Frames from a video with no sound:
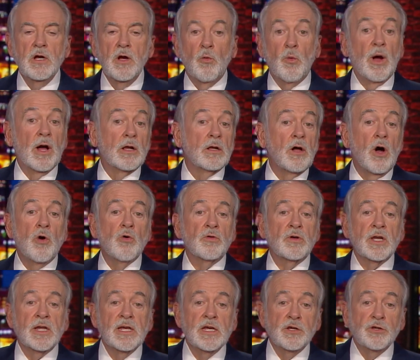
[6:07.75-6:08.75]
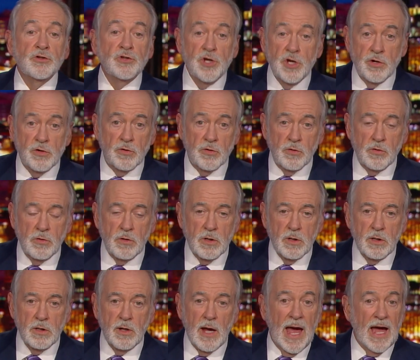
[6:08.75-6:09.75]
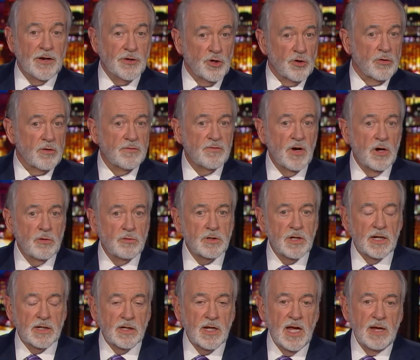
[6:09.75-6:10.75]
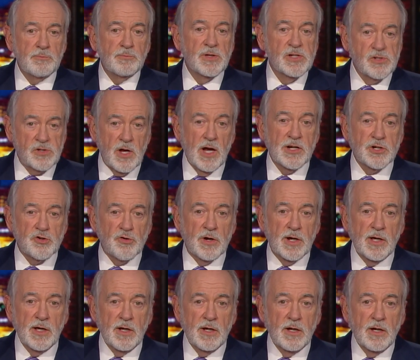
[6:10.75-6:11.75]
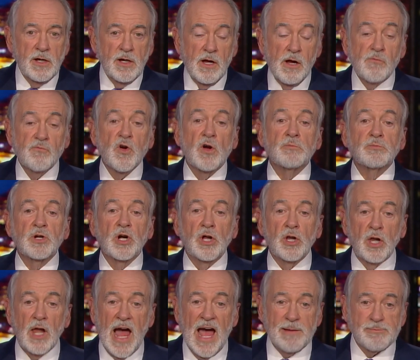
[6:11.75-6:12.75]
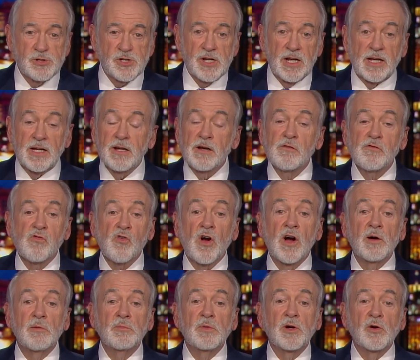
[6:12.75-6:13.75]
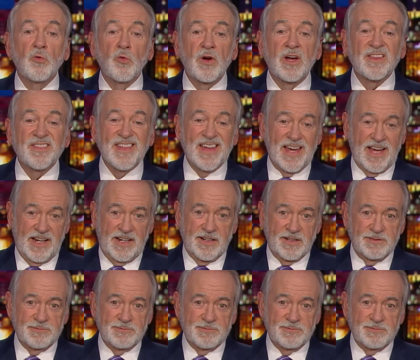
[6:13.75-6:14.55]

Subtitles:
Well, only you and your vote can keep this country from collapsing from within.